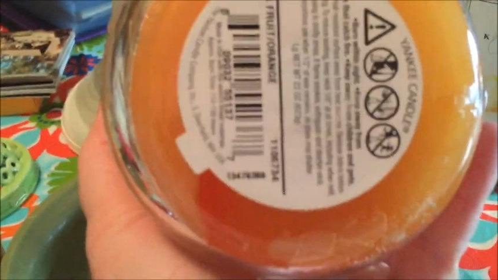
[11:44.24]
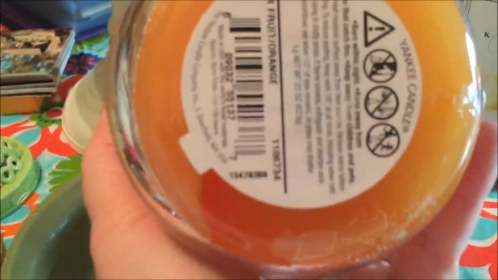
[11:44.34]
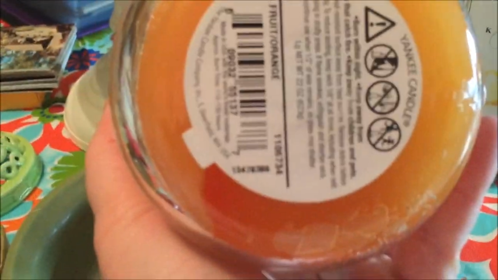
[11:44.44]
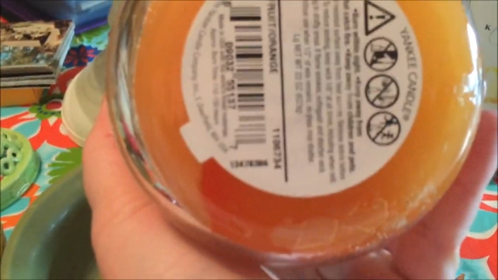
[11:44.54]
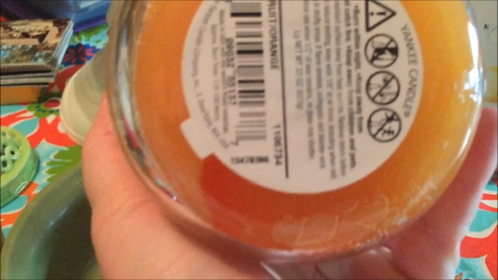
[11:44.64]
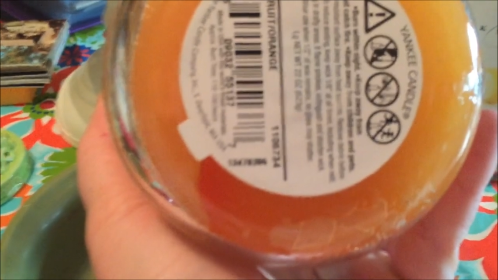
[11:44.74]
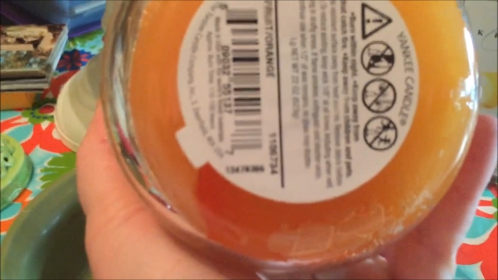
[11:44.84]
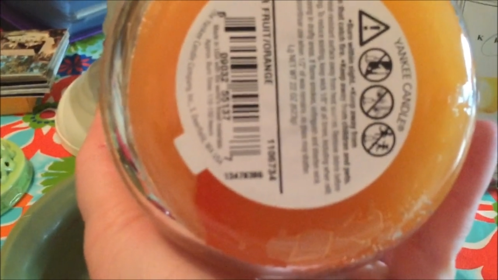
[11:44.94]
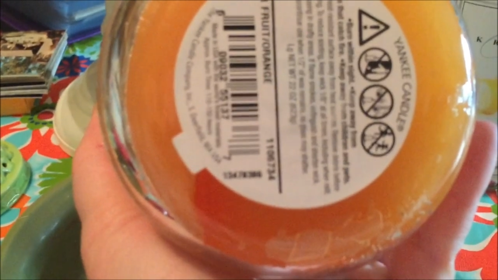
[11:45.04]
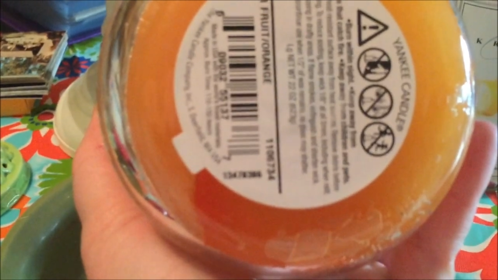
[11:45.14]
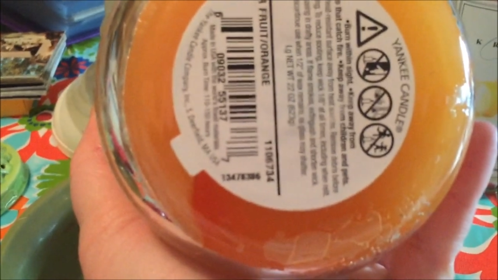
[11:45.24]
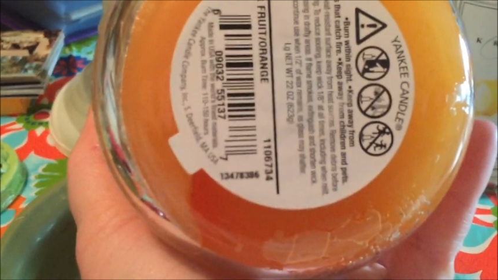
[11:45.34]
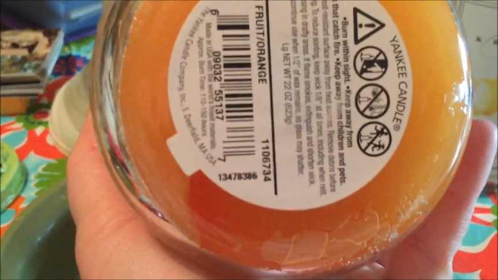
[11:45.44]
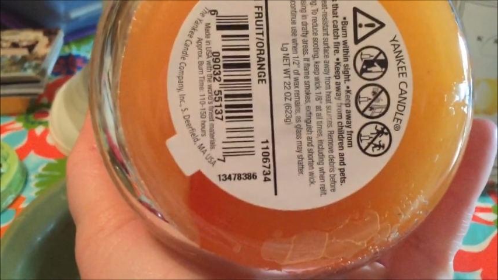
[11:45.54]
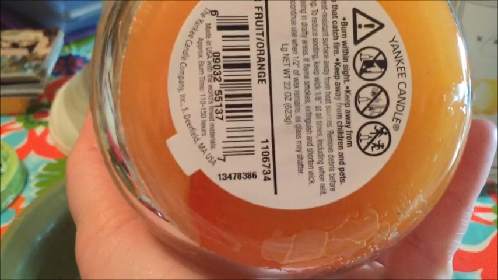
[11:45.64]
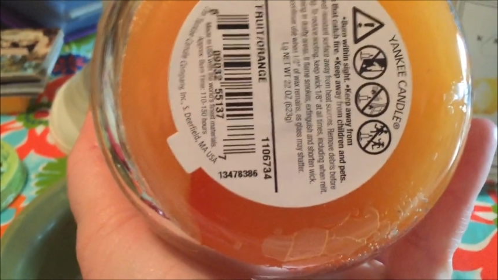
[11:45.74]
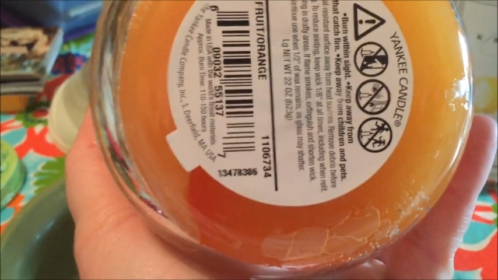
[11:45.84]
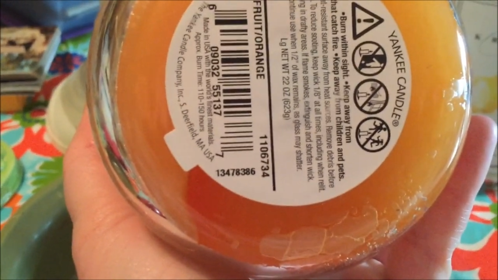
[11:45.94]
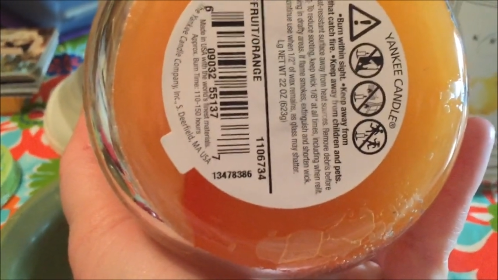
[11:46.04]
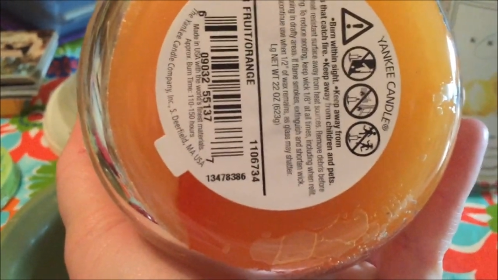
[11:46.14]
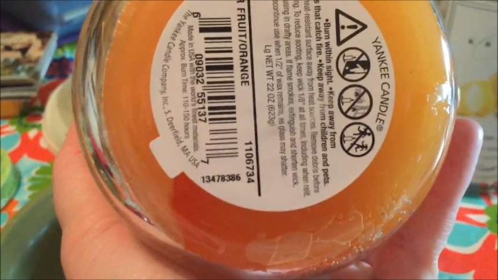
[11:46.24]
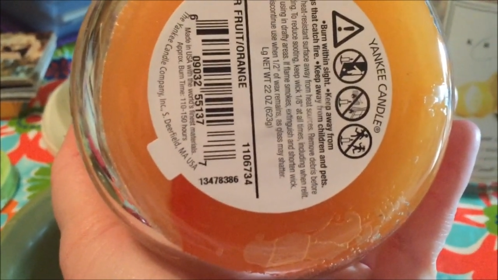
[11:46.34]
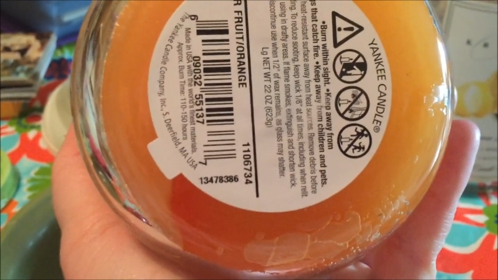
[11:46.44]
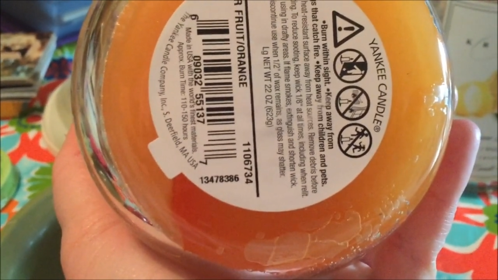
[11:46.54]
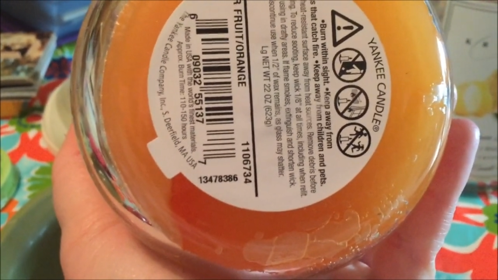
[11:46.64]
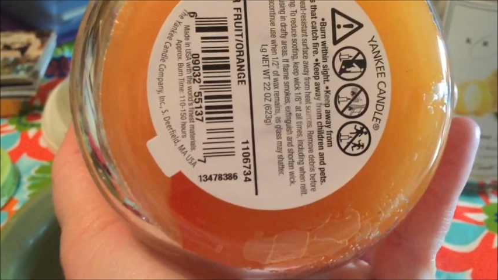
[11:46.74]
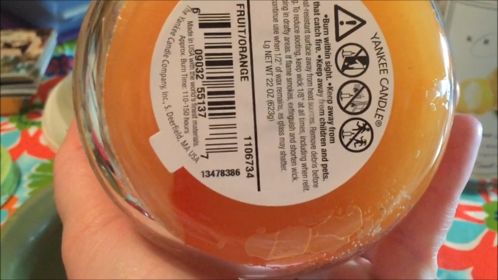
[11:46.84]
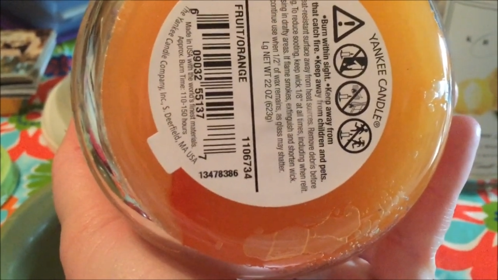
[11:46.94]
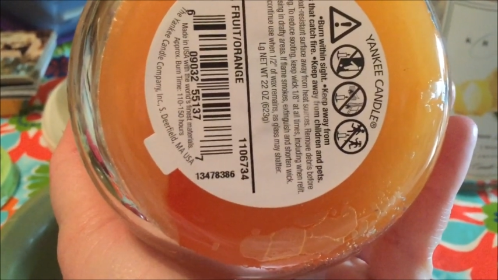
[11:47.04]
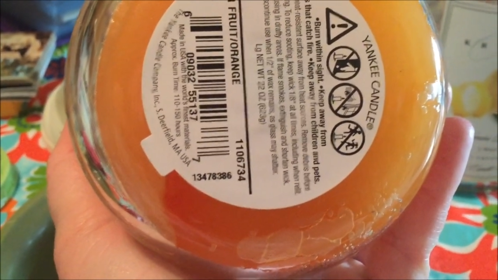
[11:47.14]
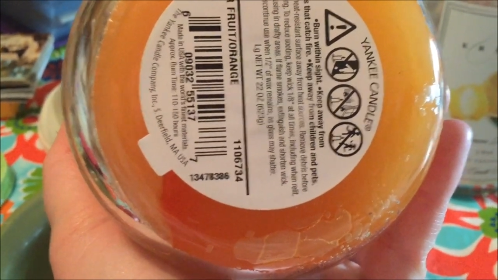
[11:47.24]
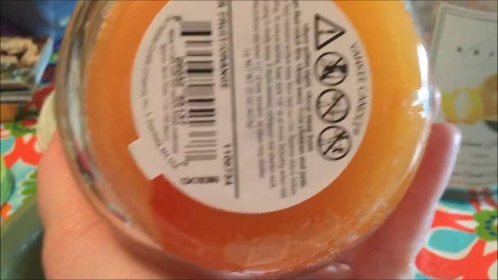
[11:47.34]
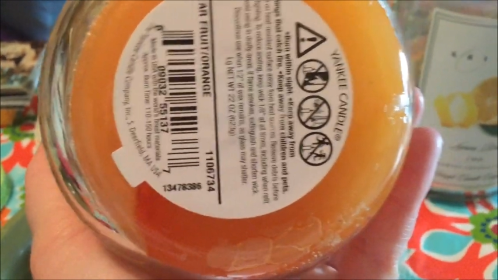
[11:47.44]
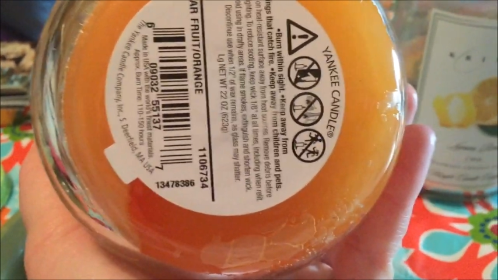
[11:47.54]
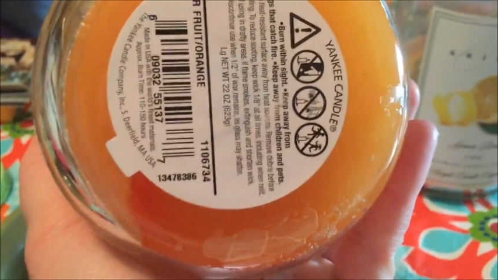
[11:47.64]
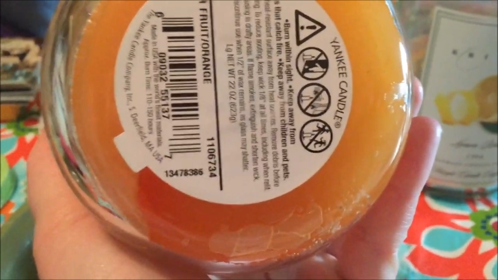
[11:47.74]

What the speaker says: No face is visible, so there are no lips to read.